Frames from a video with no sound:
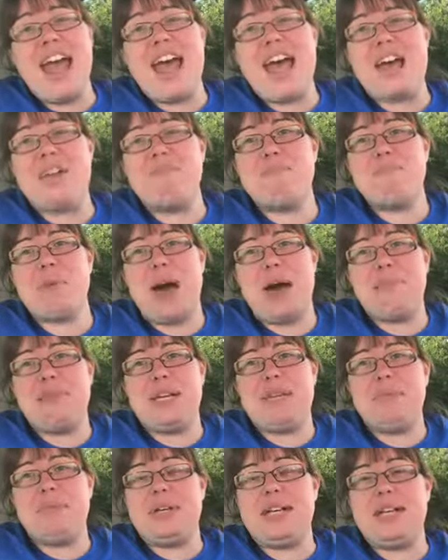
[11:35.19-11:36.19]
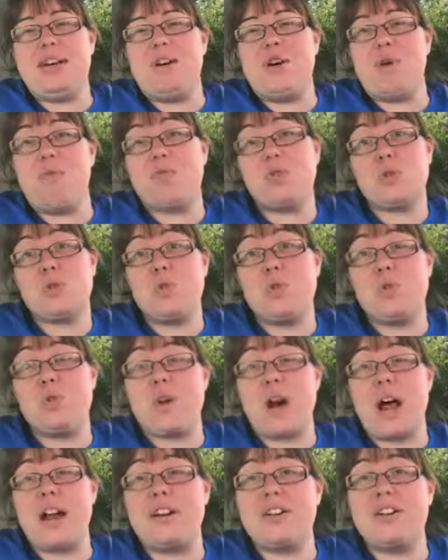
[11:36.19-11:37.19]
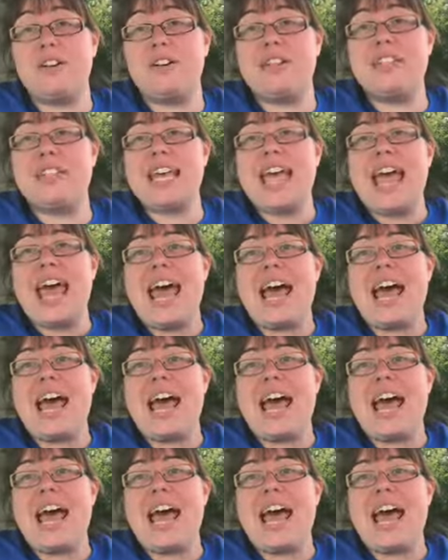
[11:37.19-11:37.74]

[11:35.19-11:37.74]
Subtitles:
at Mommy and Mia Homeschool Chronicles,